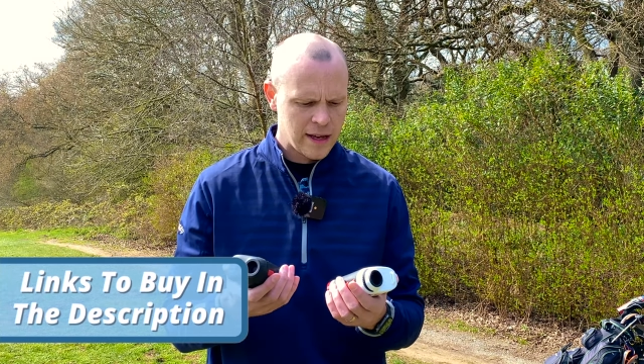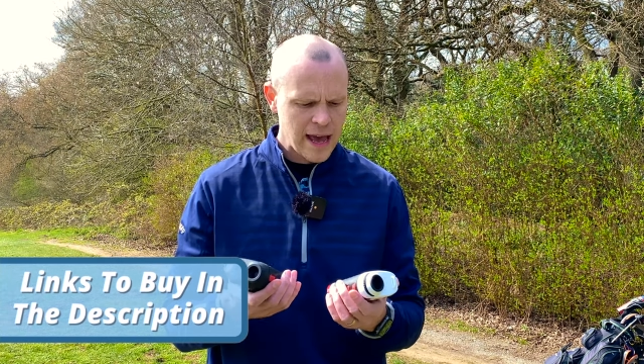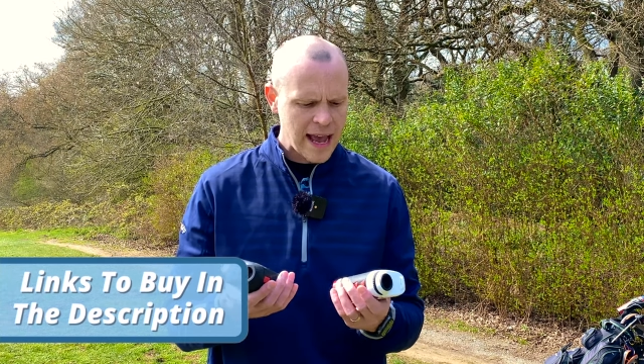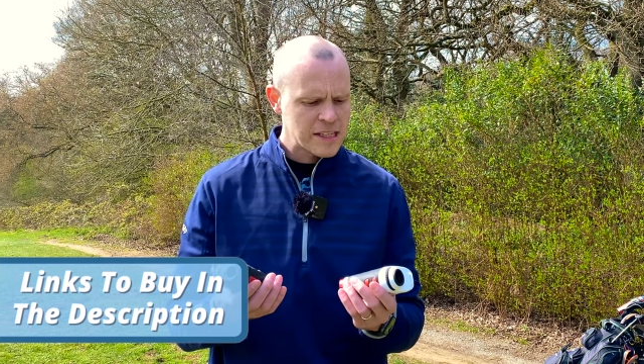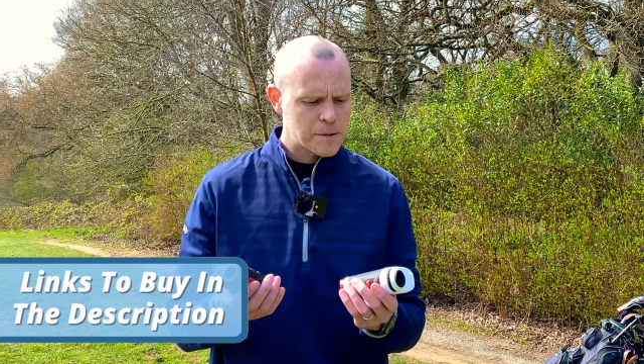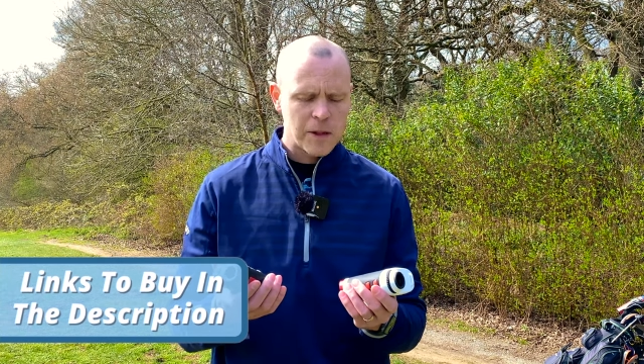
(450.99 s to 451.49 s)

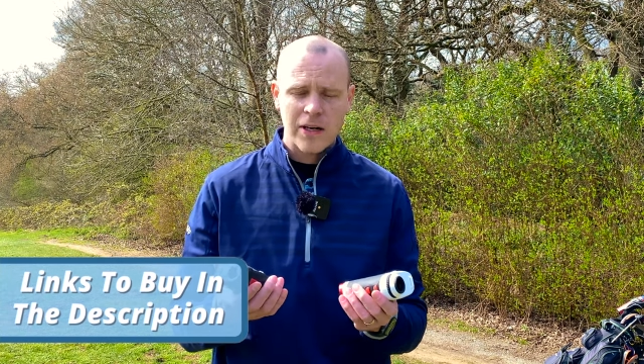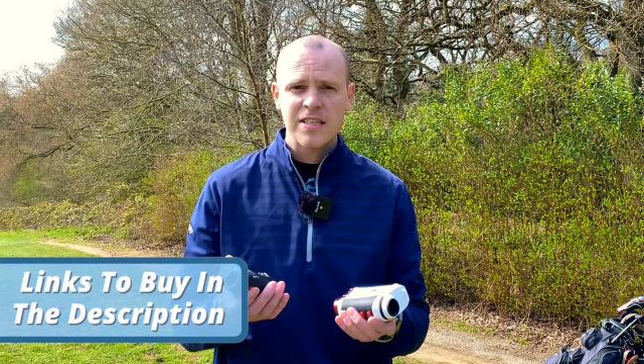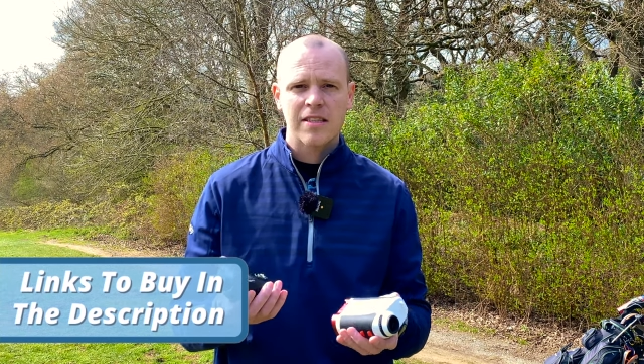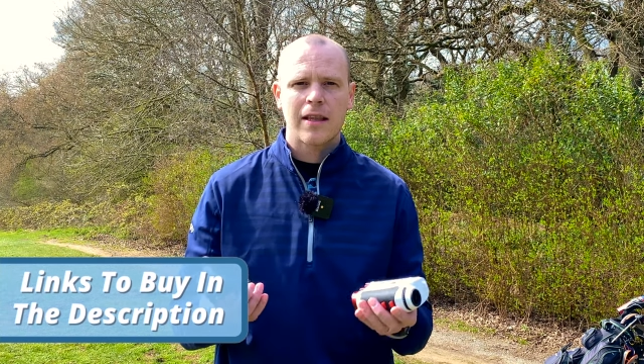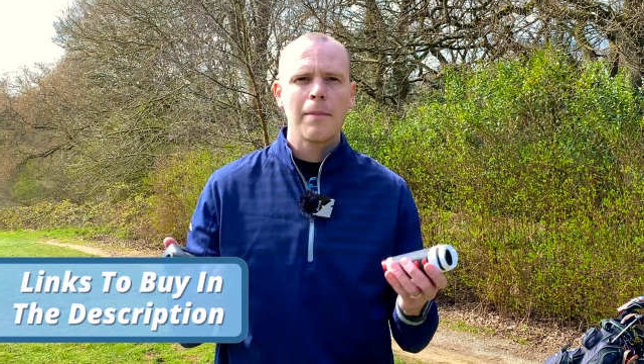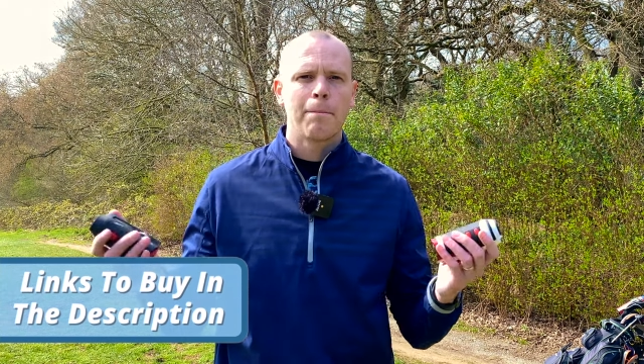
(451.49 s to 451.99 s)
And to be honest,
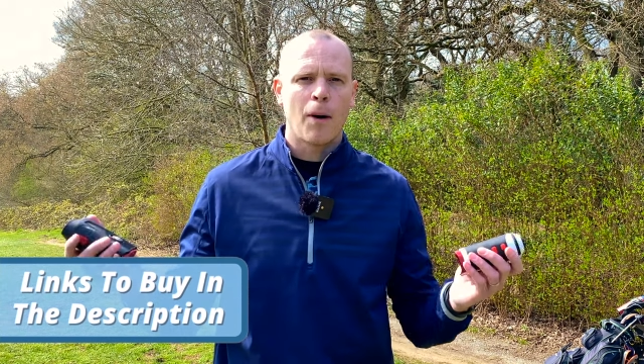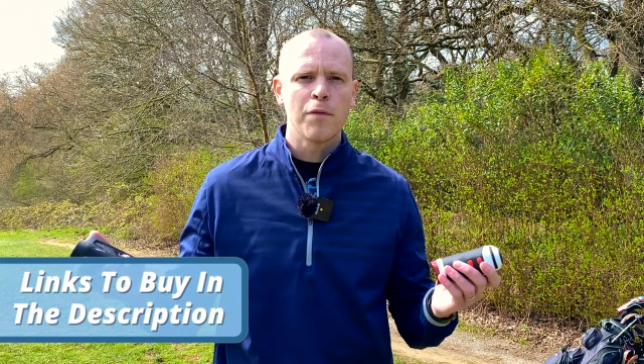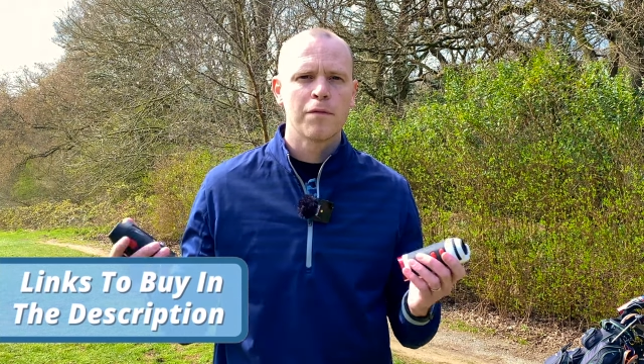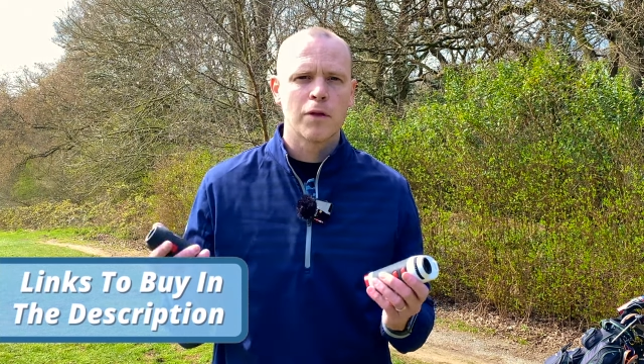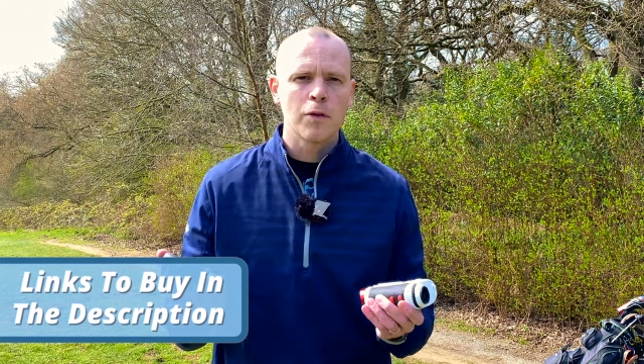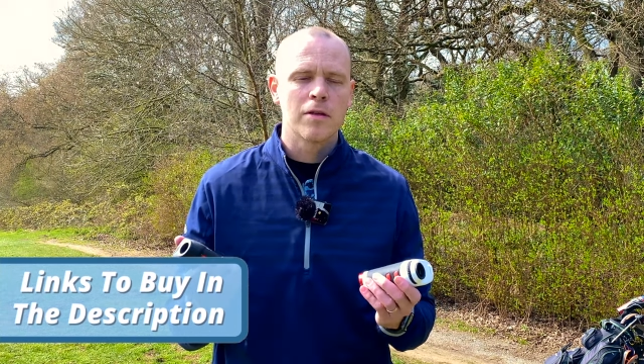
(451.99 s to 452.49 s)
they
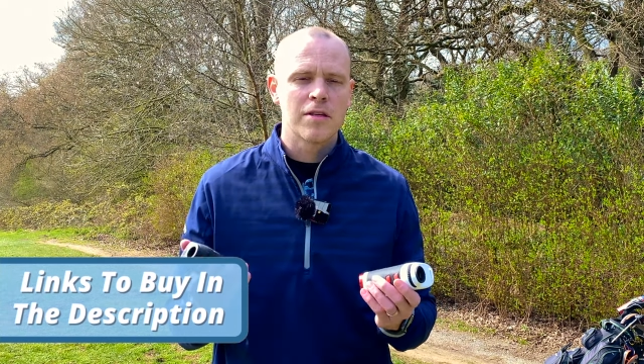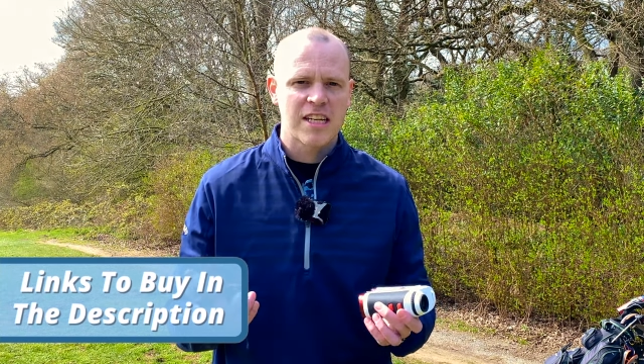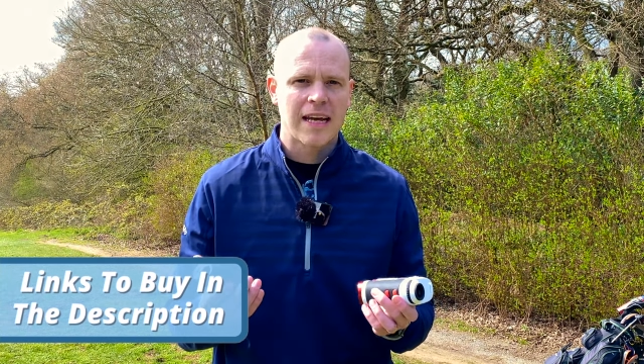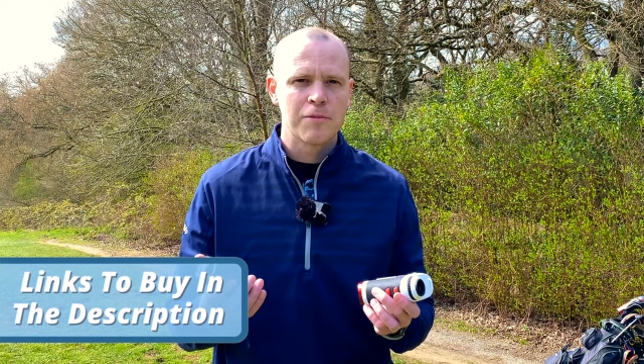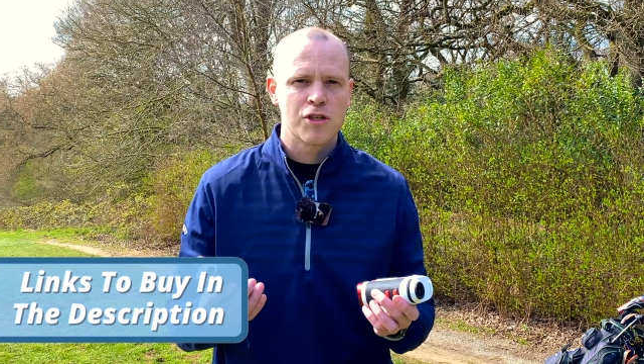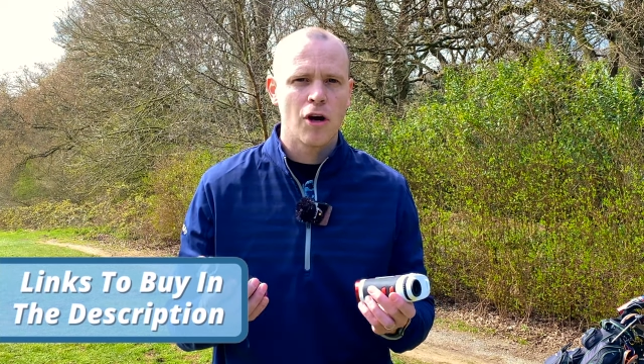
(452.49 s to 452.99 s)
both do the
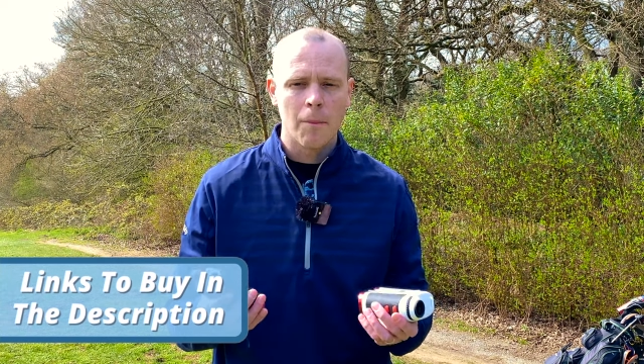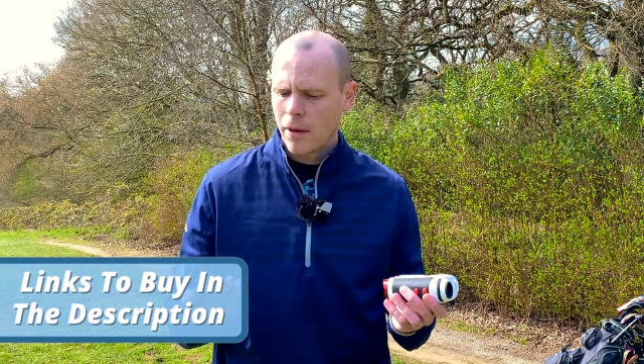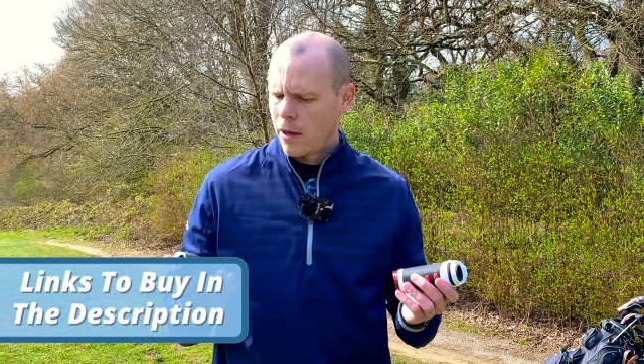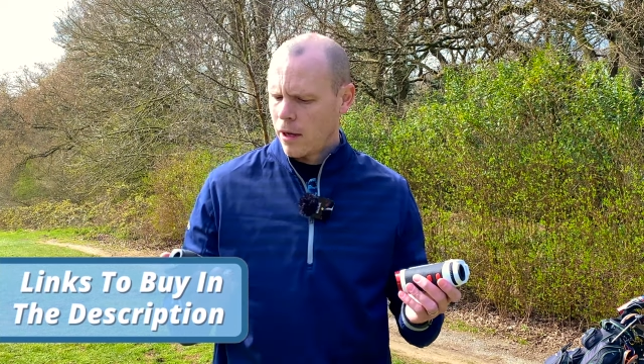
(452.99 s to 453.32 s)
same job.